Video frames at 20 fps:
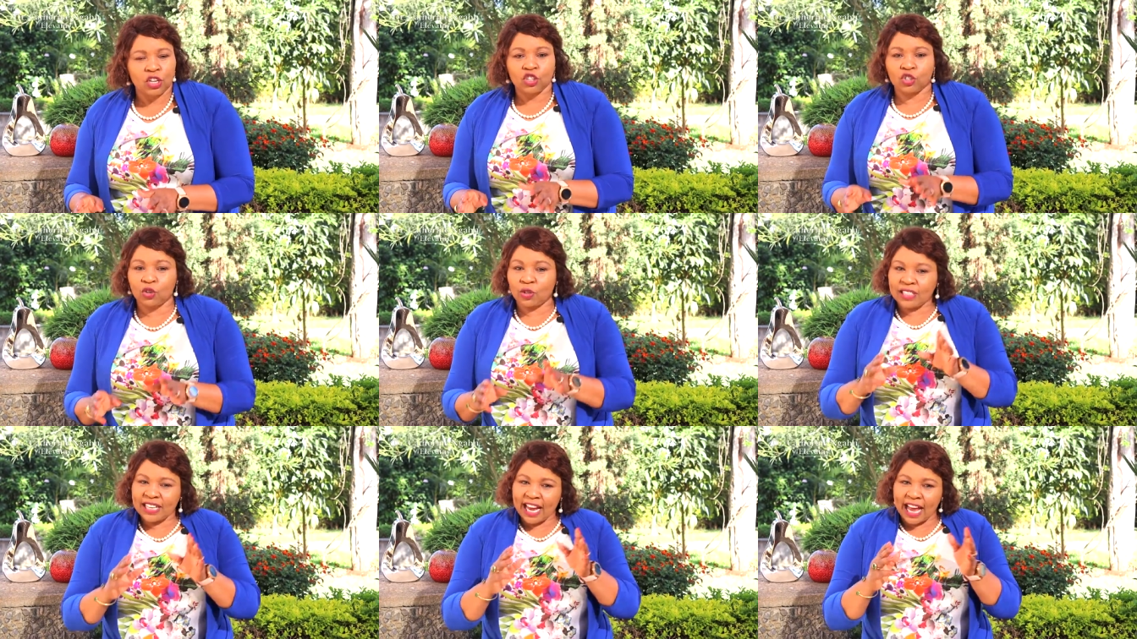
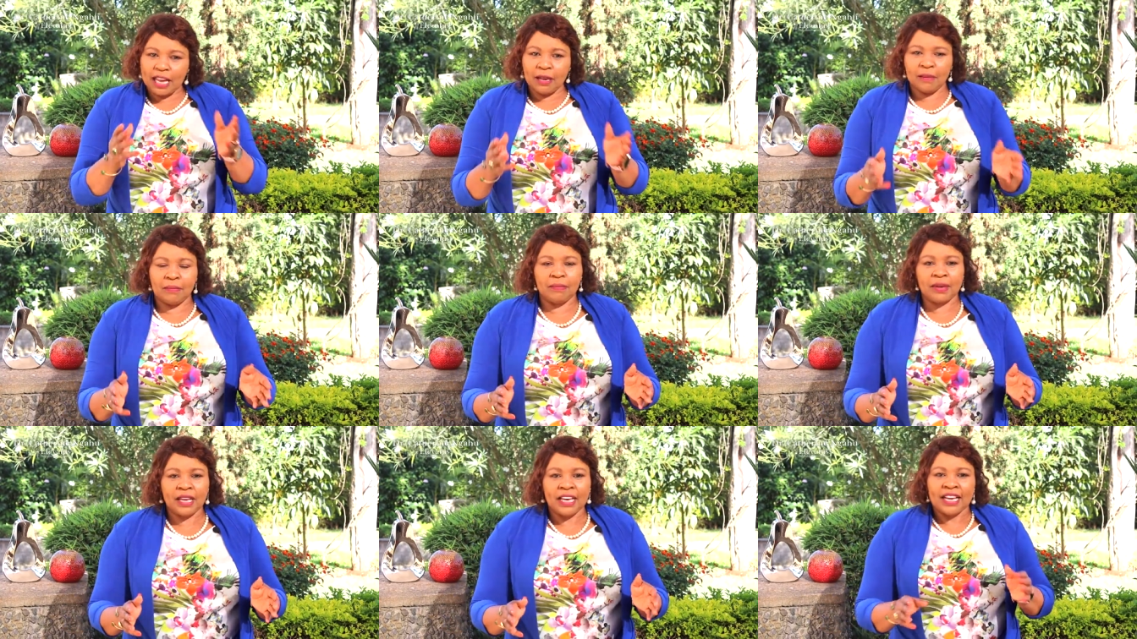So
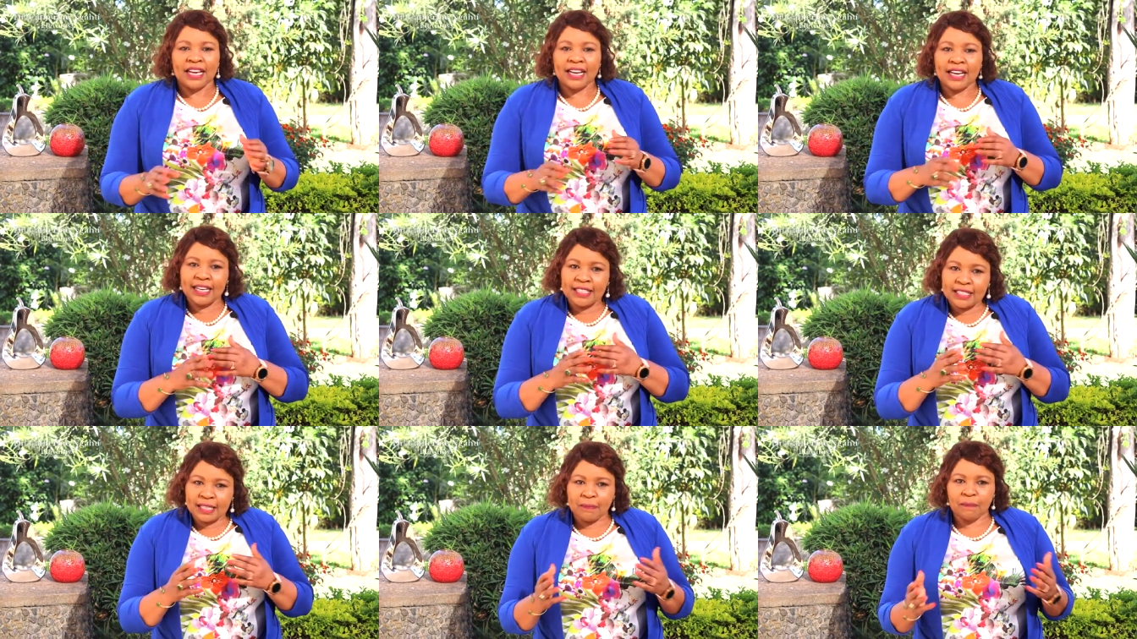time
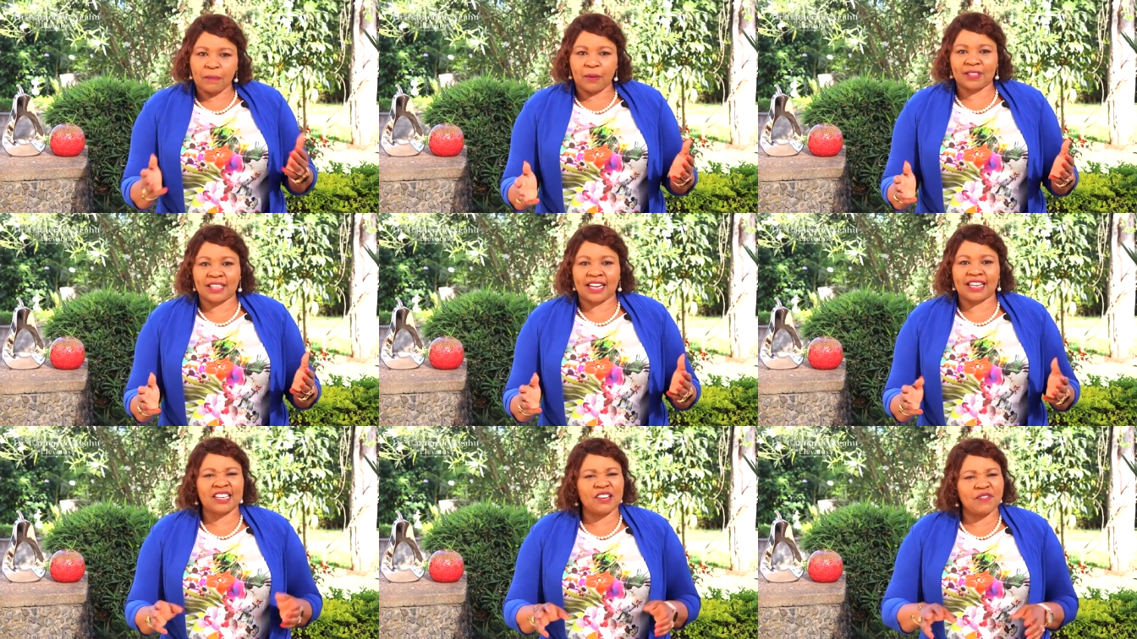is
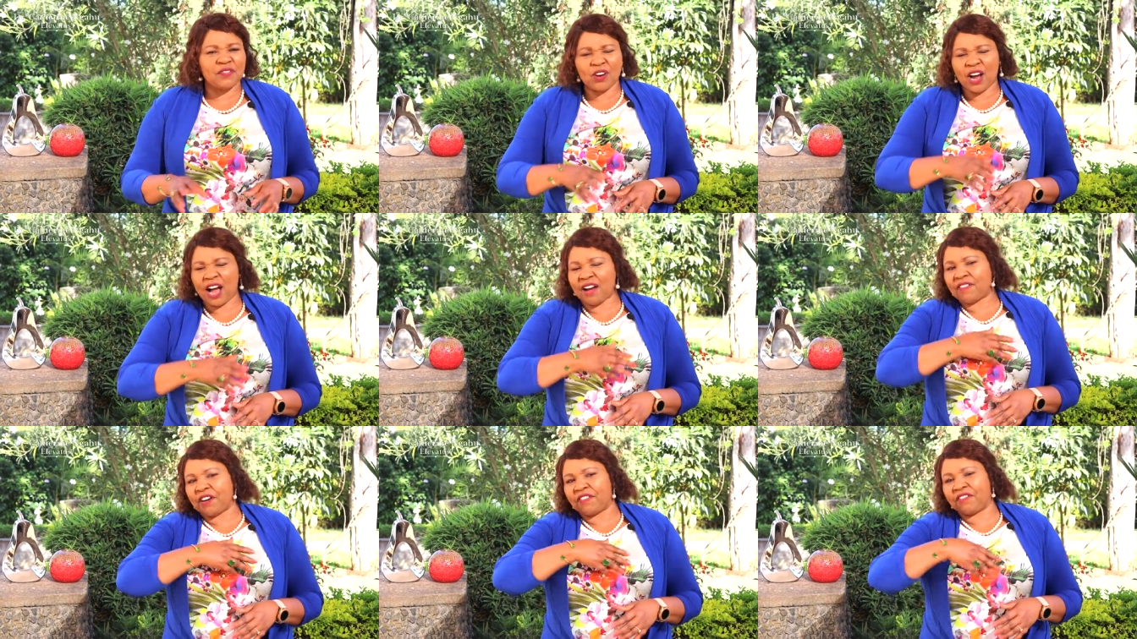important. If you
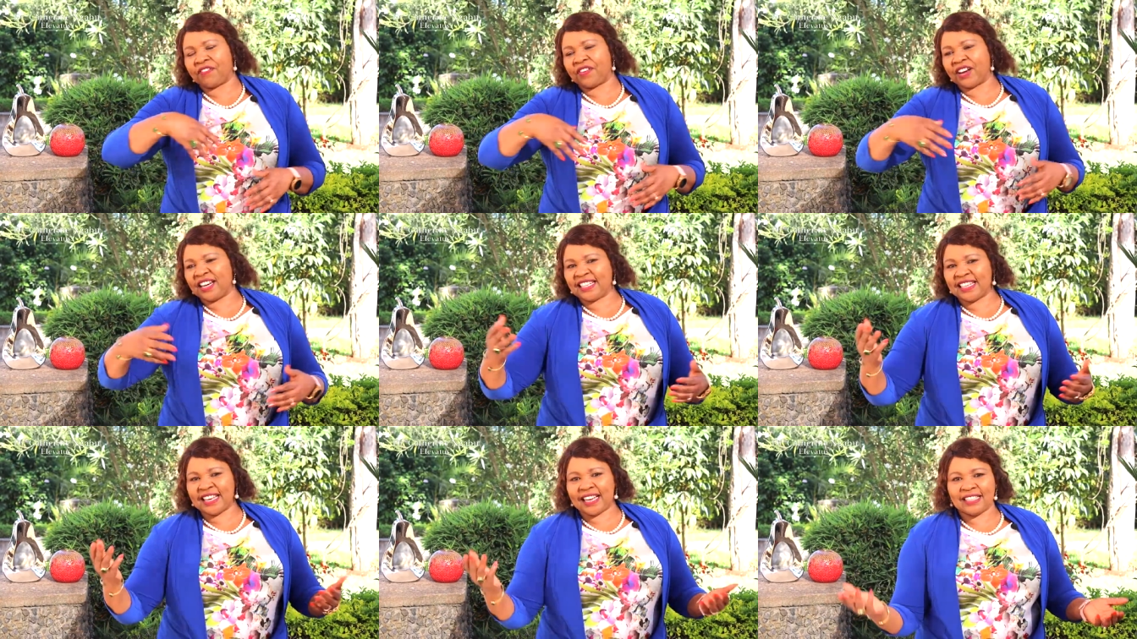have a
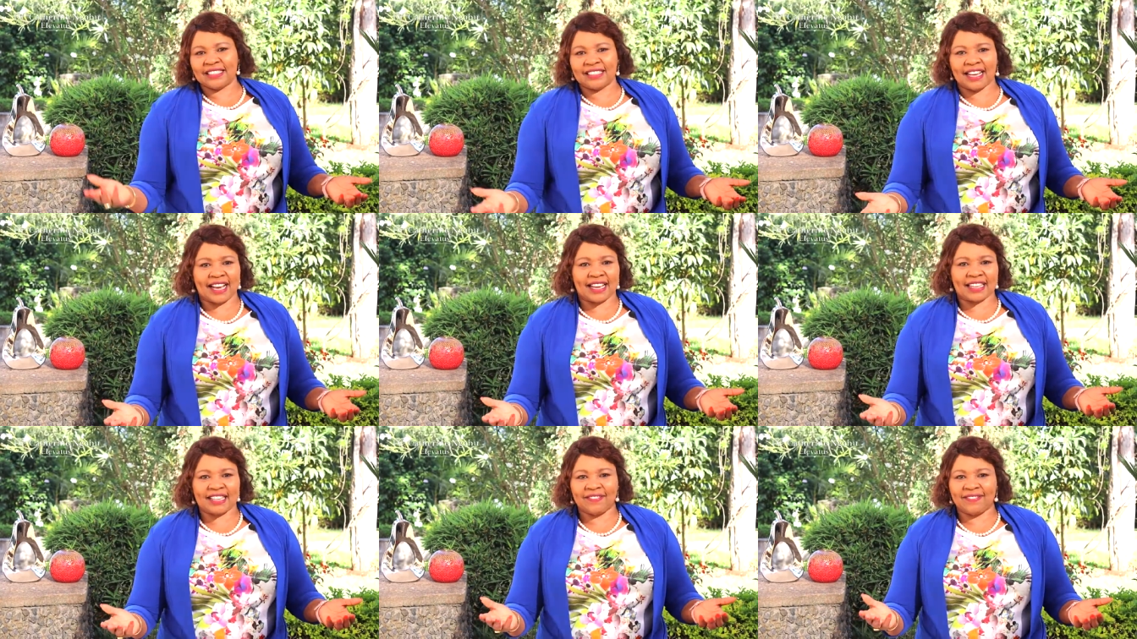fleeting
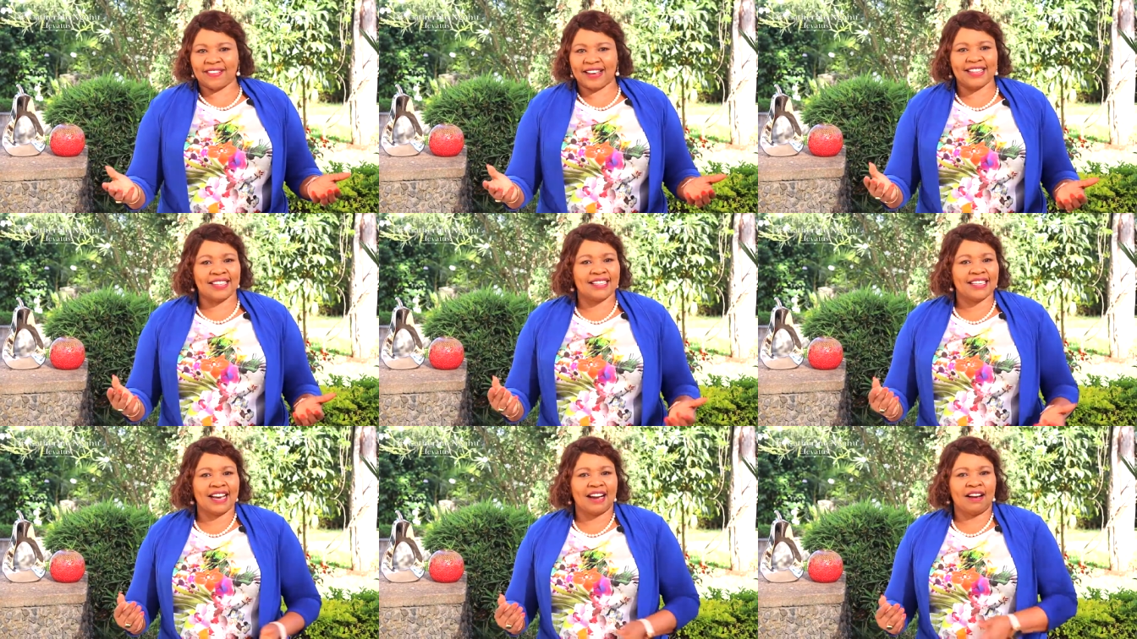negative
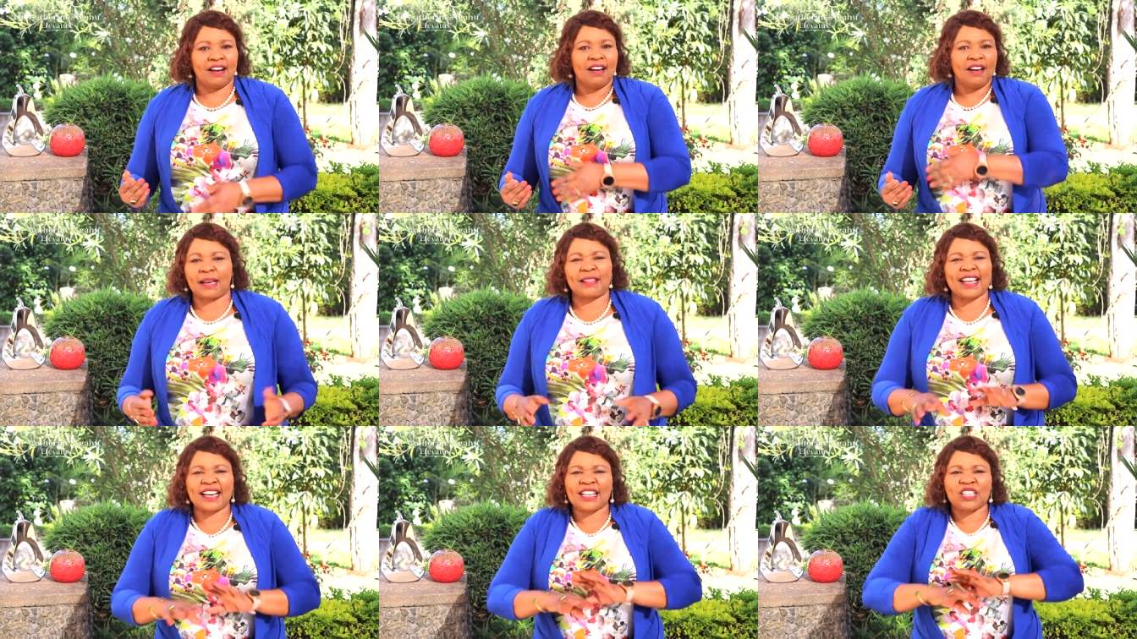idea,
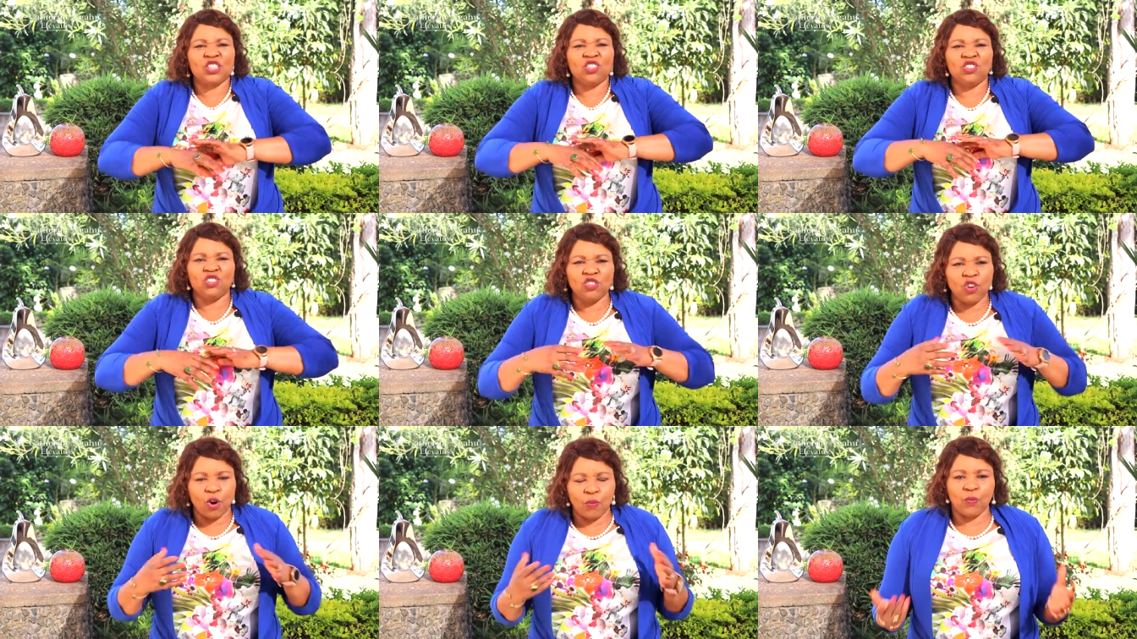that's
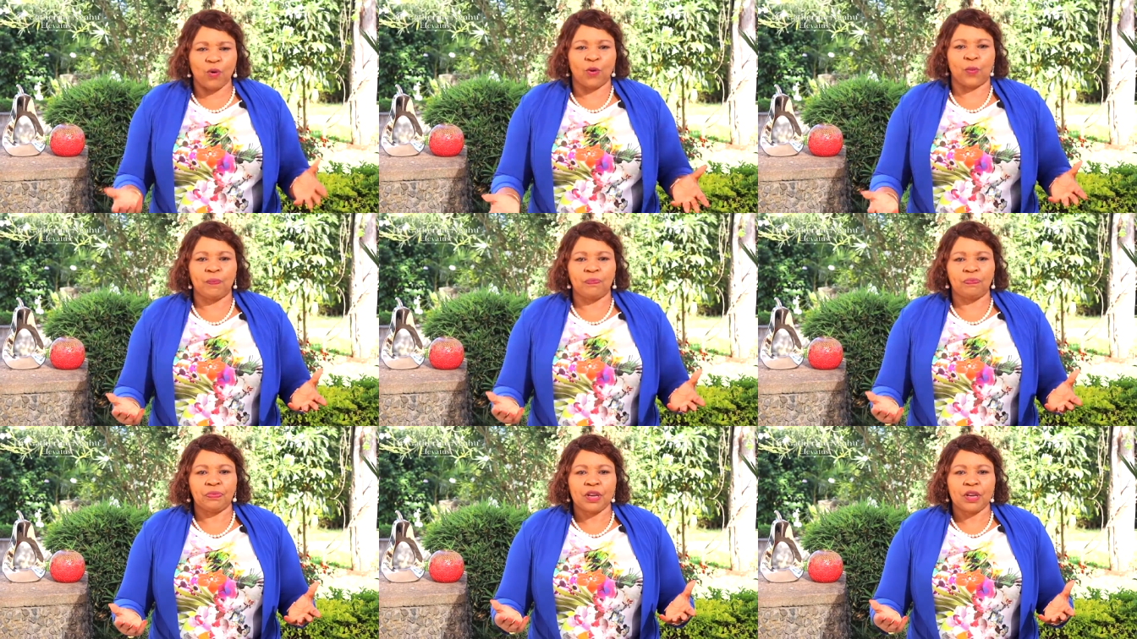normal.